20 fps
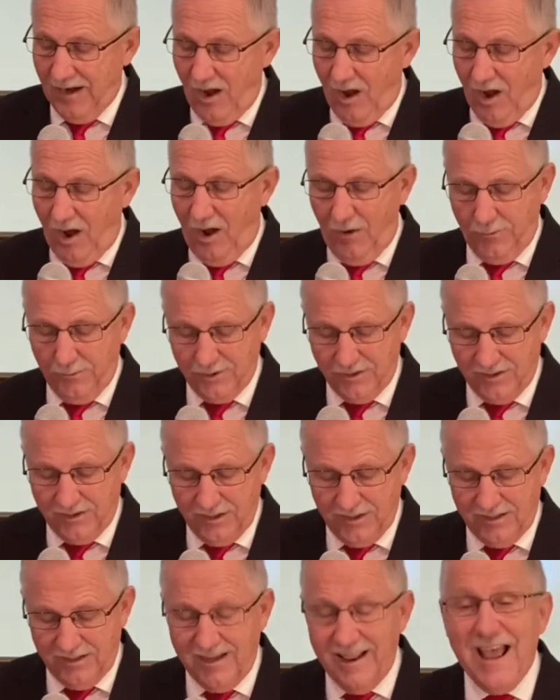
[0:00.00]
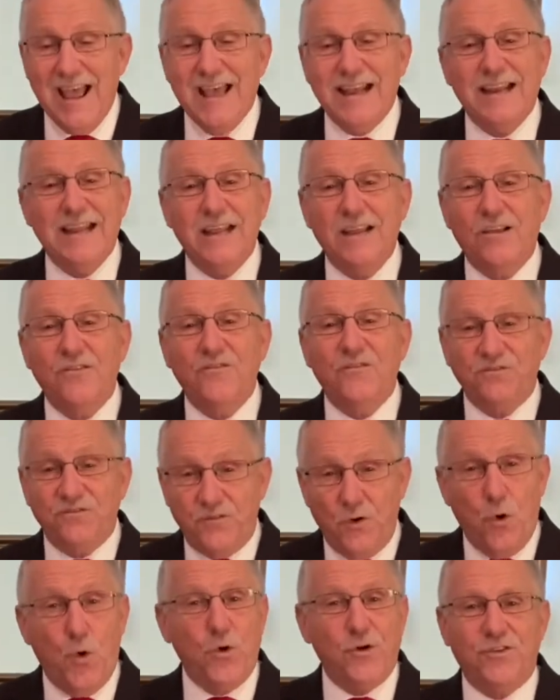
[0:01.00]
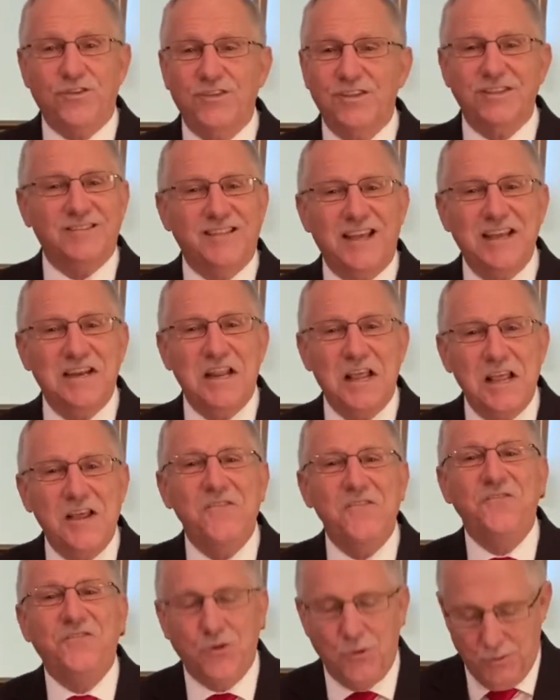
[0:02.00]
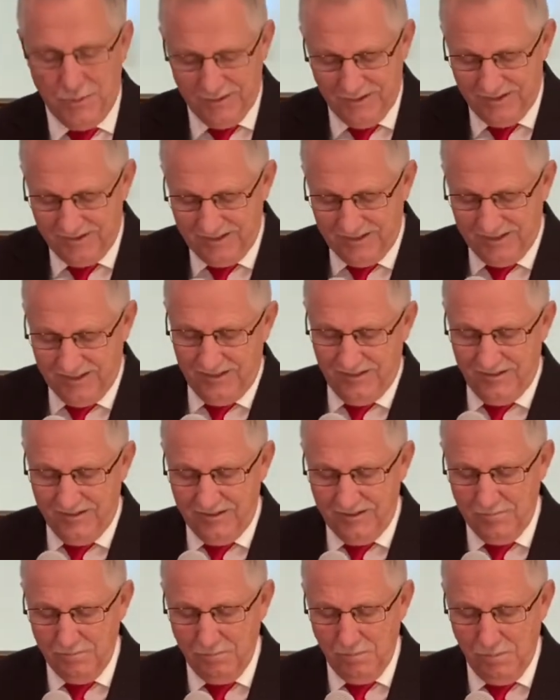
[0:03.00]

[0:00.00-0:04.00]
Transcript: all satanic forces and influences